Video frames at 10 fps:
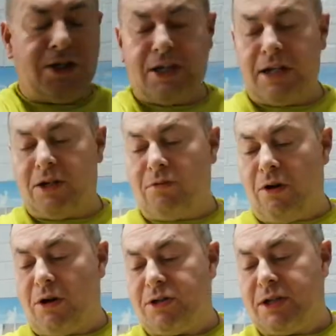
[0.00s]
static
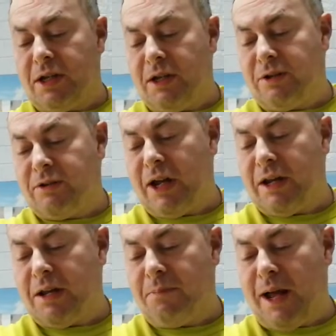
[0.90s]
grass down
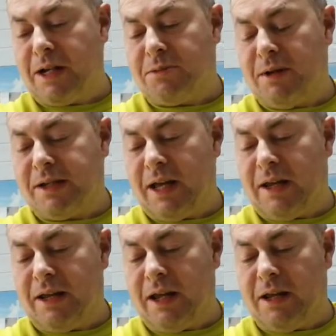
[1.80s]
in the ballast bit
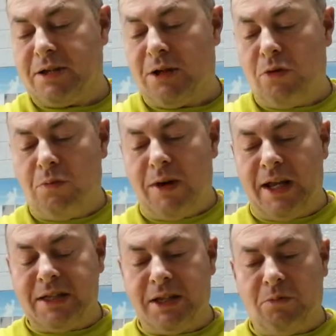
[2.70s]
down there, so it all
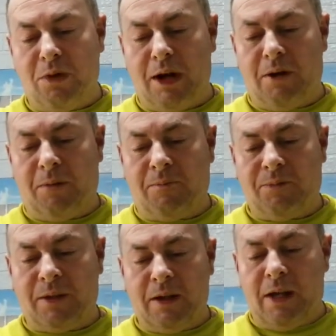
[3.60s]
blends in well.
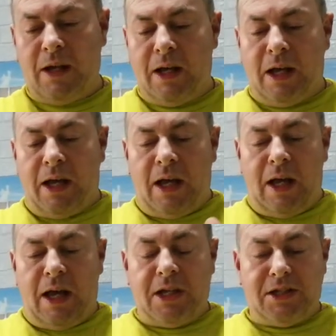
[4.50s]

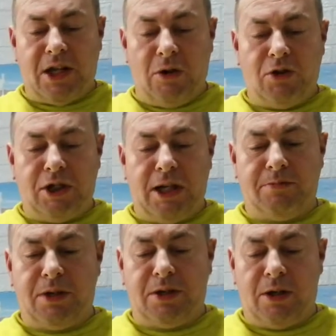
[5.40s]
It's so cheap
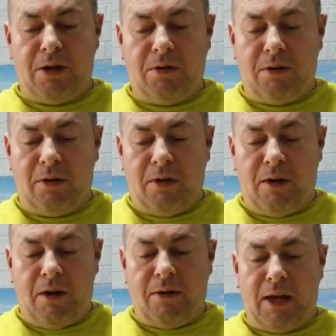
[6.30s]
to do
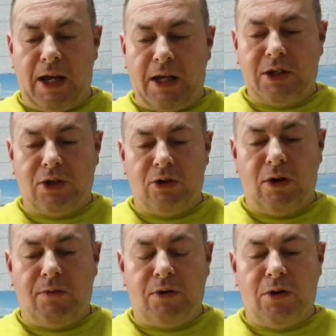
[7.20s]
that it could
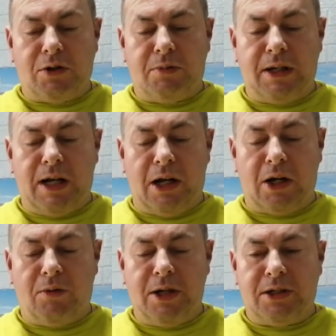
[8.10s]
not even cost me a couple of
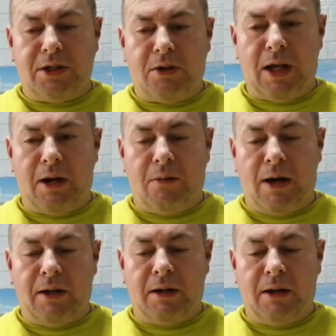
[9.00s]
quid to do that
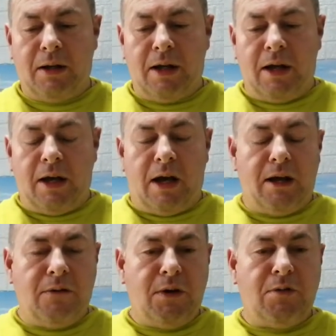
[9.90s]
one. And
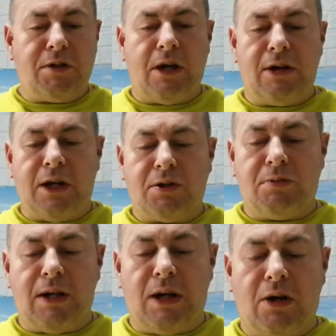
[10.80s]
if you was going
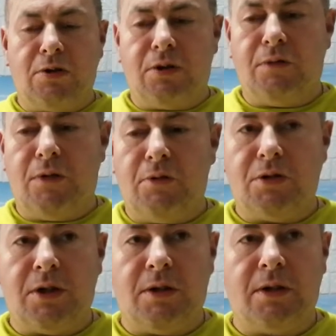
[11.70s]
elsewhere, that would cost you a
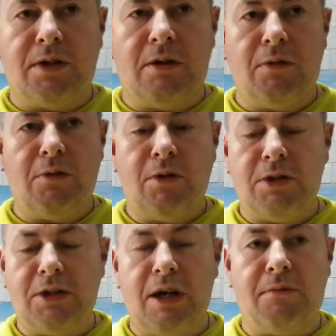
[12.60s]
fortune. So if you want
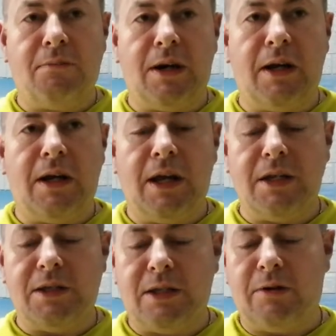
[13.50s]
to save money,
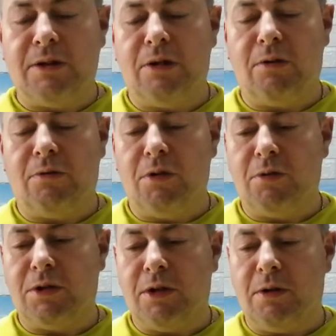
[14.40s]
it's something to look
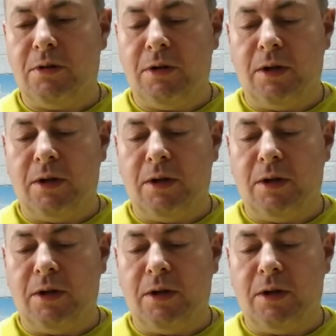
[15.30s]
forward to